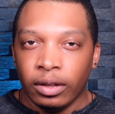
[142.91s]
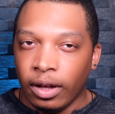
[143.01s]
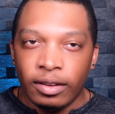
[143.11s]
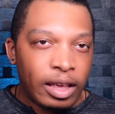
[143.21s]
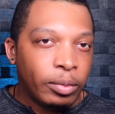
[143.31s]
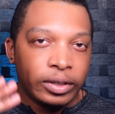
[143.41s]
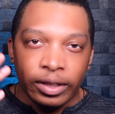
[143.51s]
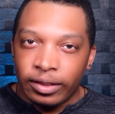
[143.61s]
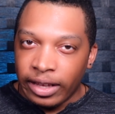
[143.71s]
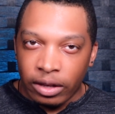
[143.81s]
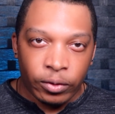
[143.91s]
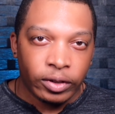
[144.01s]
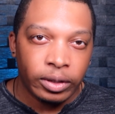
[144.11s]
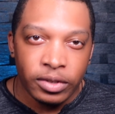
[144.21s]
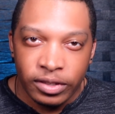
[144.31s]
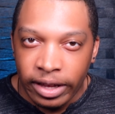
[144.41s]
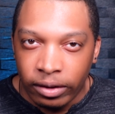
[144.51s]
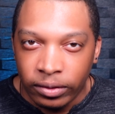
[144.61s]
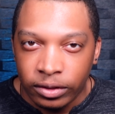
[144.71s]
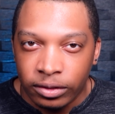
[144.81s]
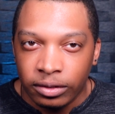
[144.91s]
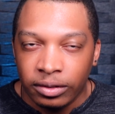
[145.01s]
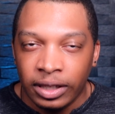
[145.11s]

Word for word: unable to think for themselves,